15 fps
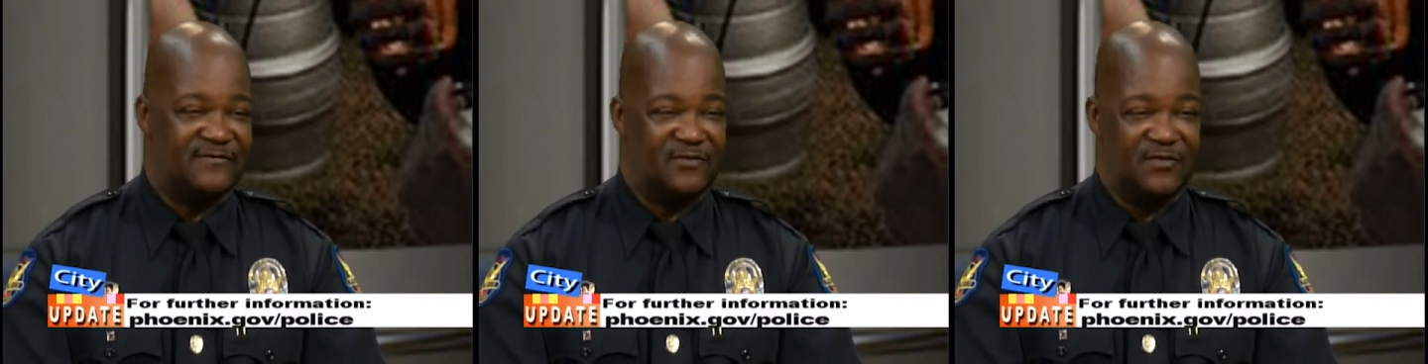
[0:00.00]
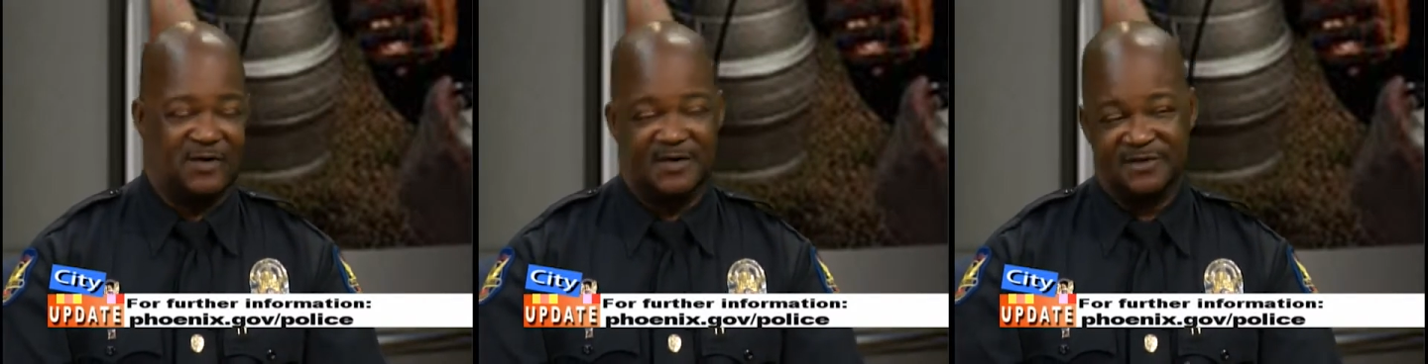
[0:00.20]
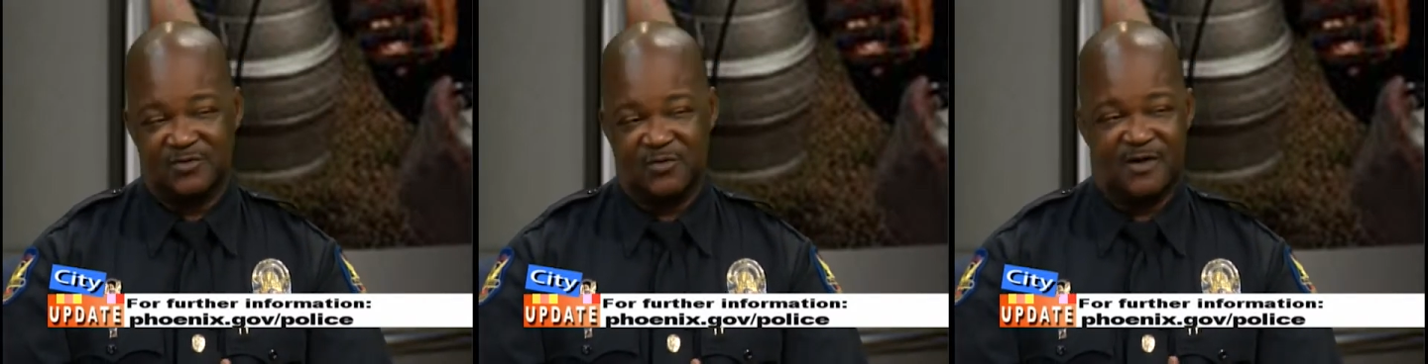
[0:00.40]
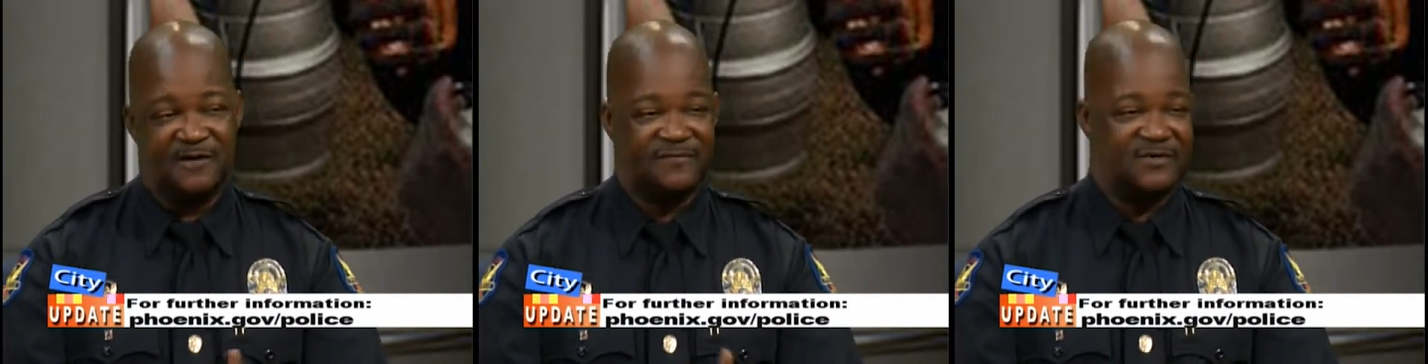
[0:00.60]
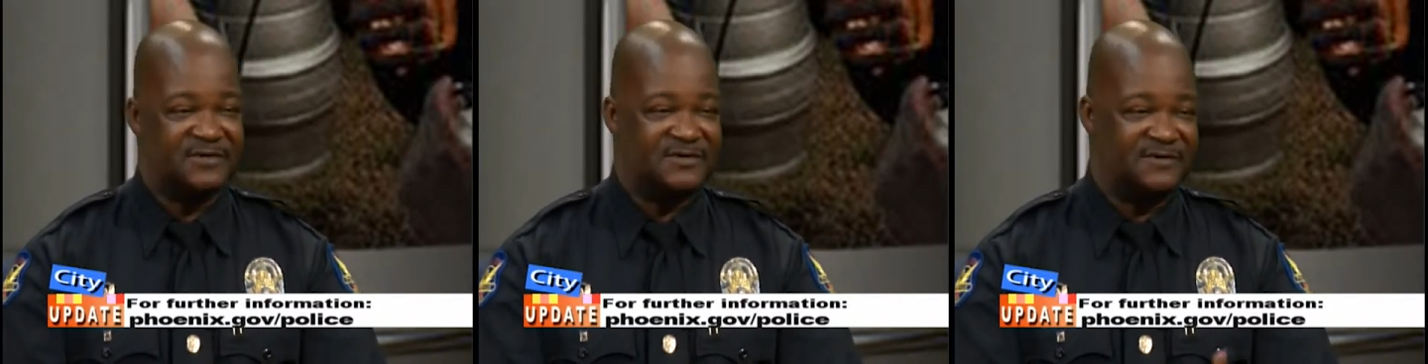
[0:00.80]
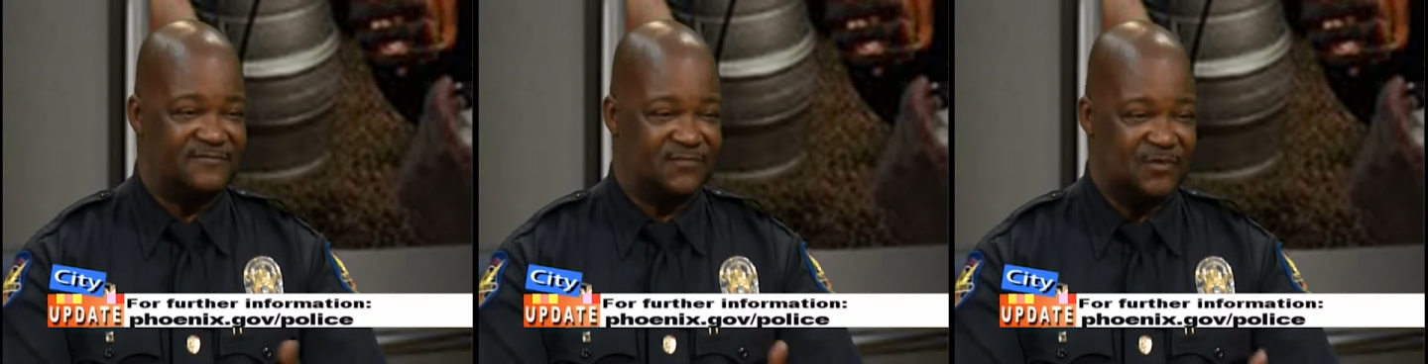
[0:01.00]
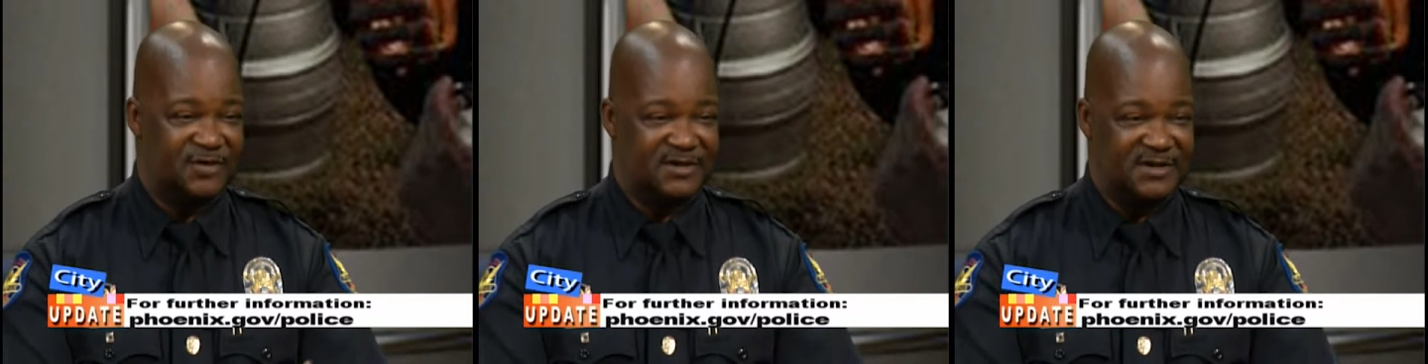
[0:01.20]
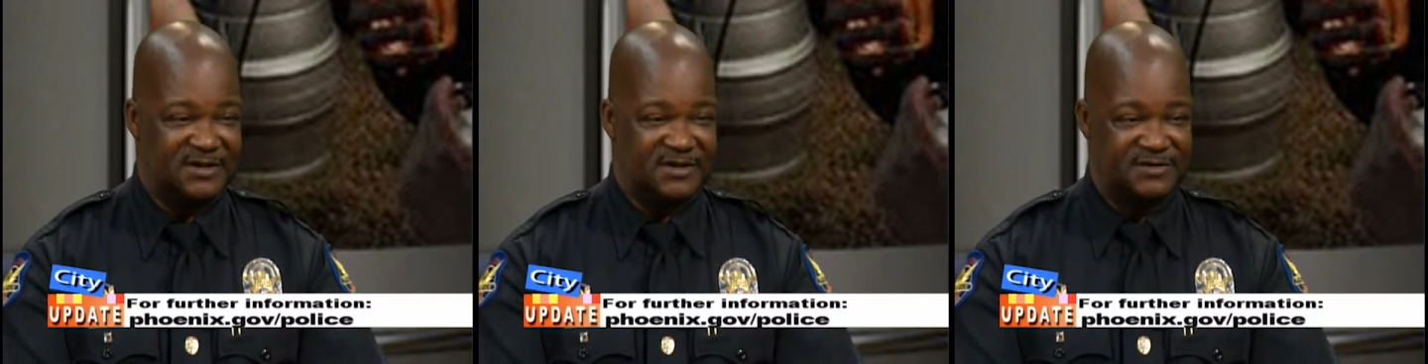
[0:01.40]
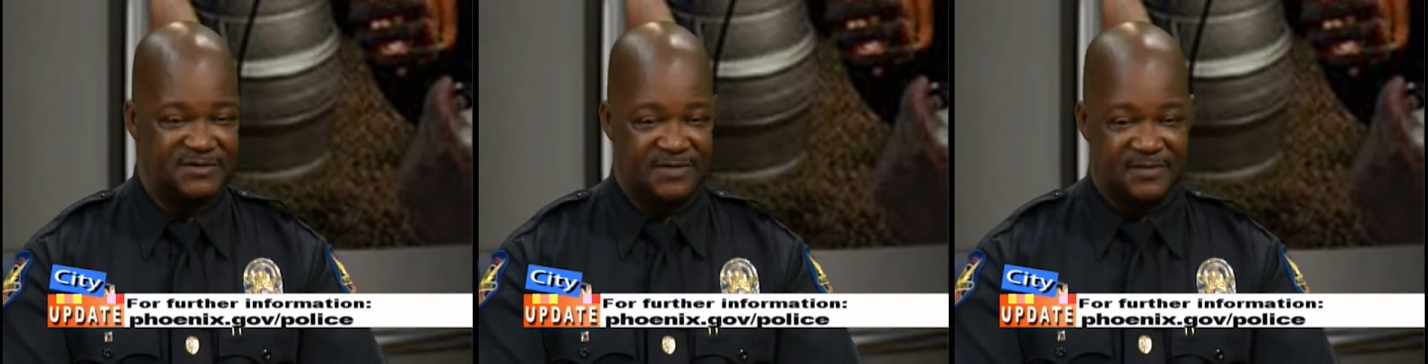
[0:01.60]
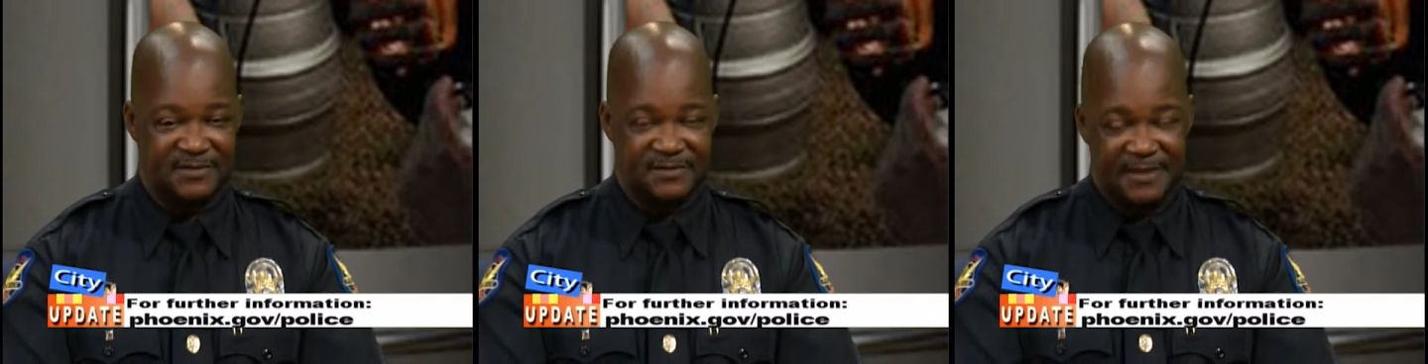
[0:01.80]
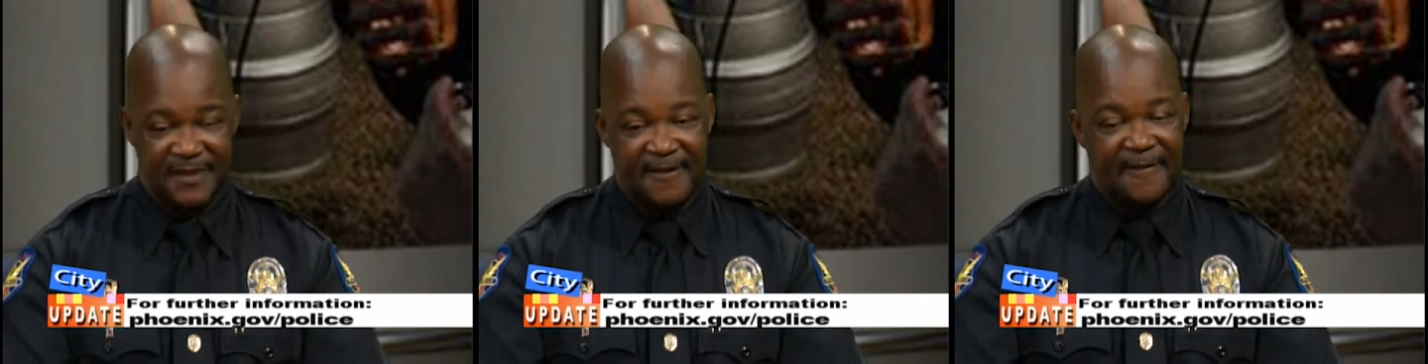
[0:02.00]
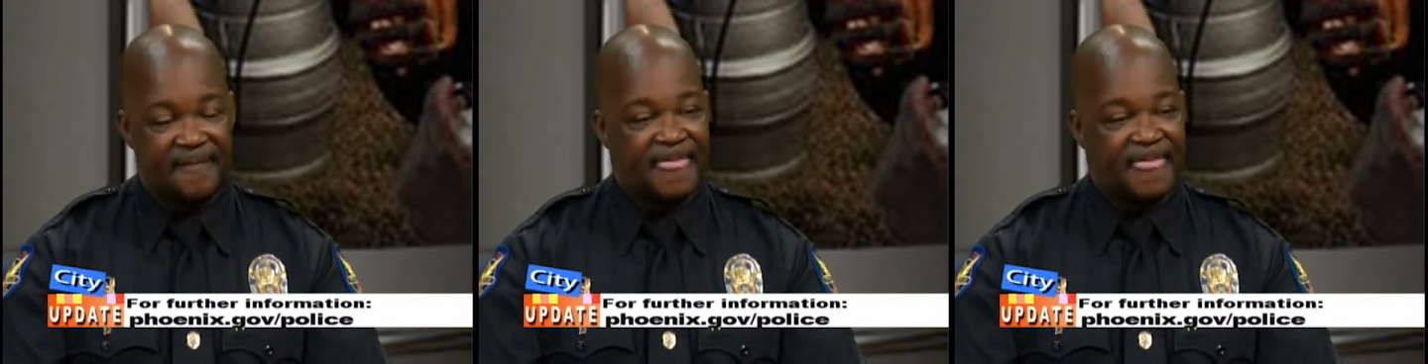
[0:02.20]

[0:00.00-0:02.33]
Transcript: if you will, 12, 13, 14 mm-hmm. years old,